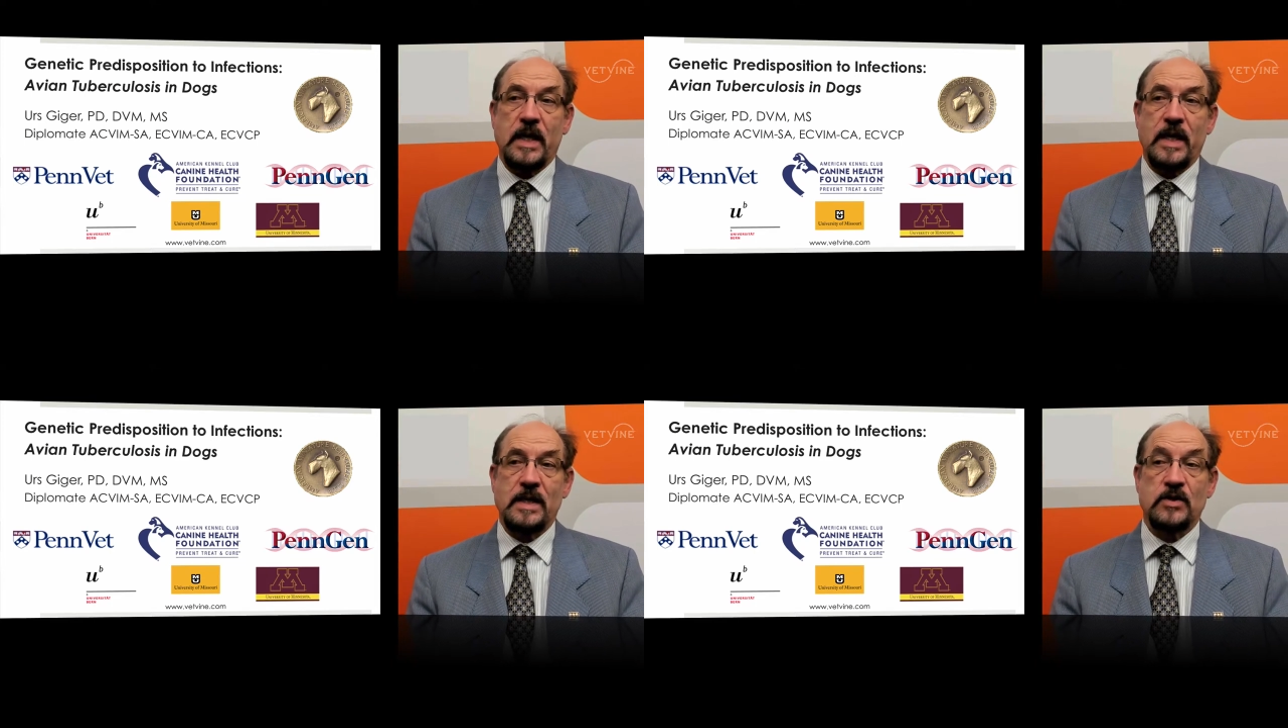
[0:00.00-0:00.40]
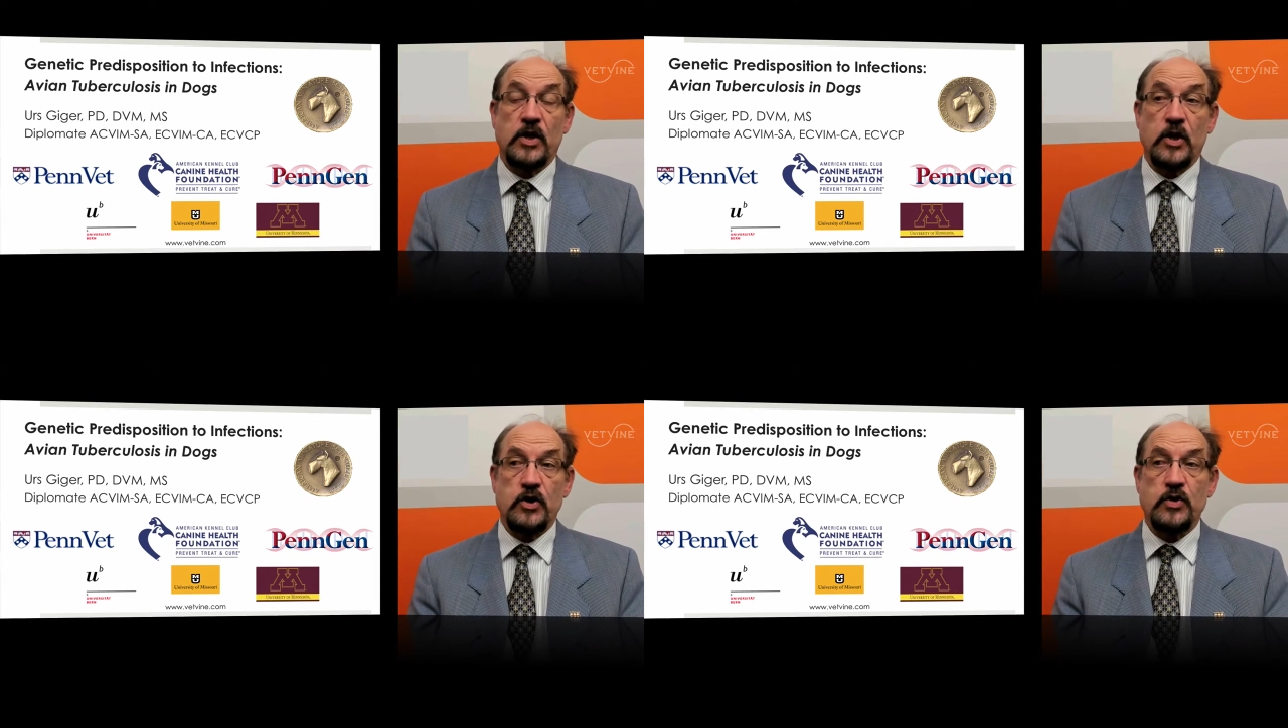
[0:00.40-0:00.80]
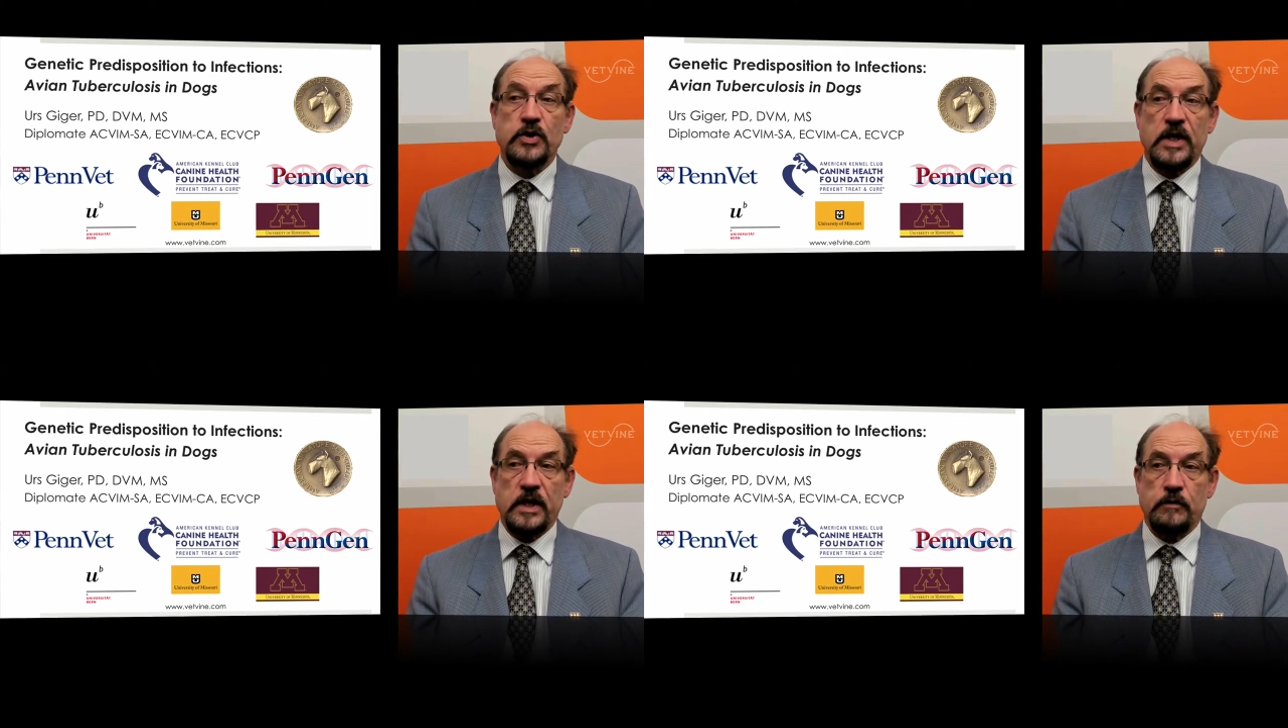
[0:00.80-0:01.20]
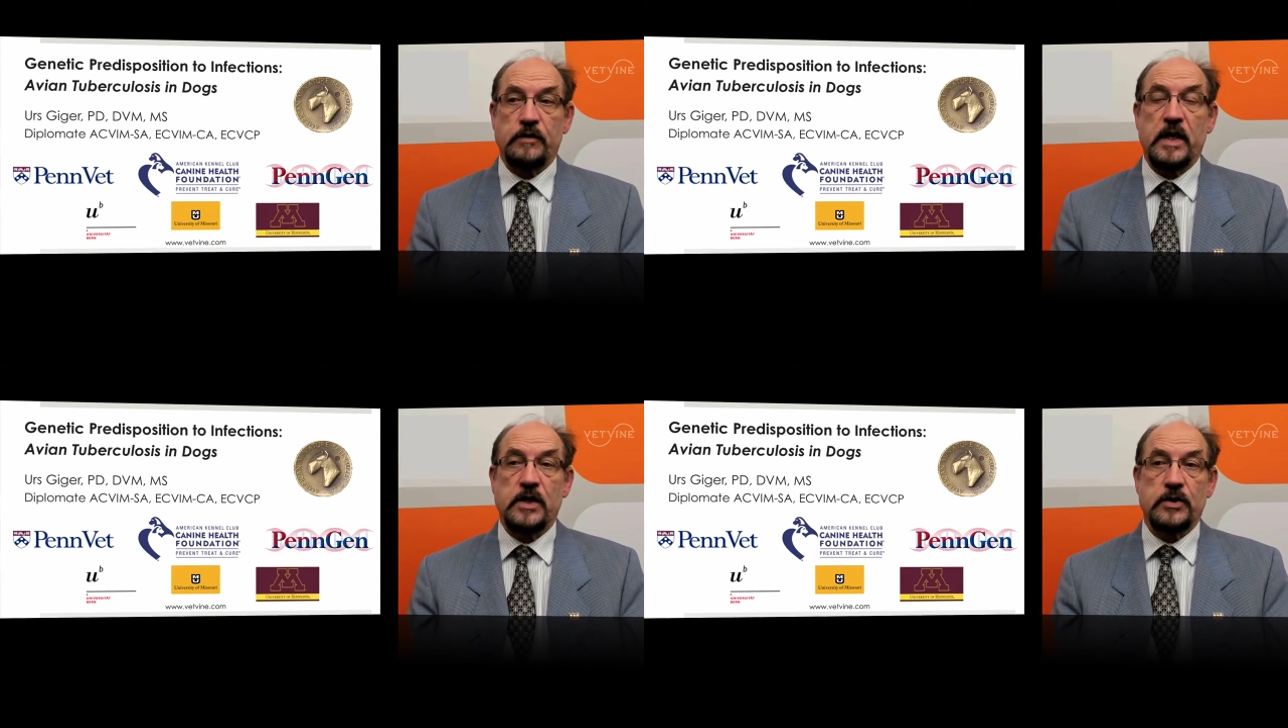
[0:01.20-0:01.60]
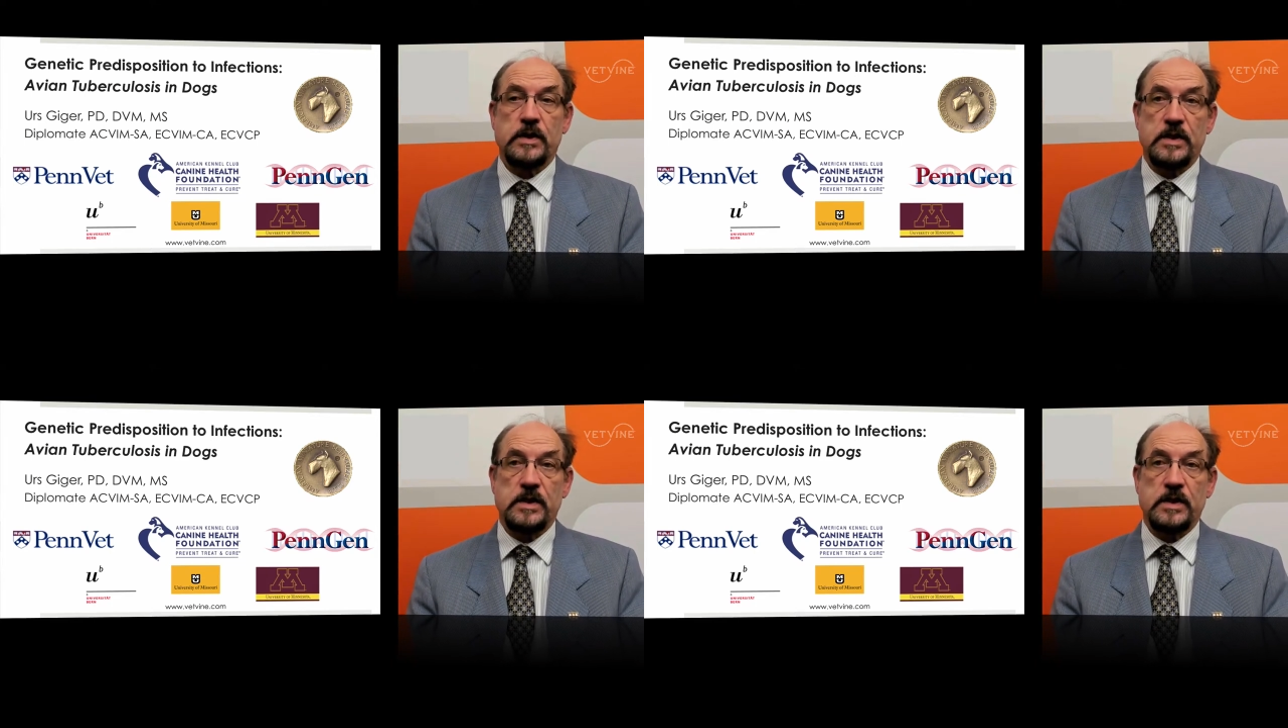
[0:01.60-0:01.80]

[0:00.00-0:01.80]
has an unusual infection,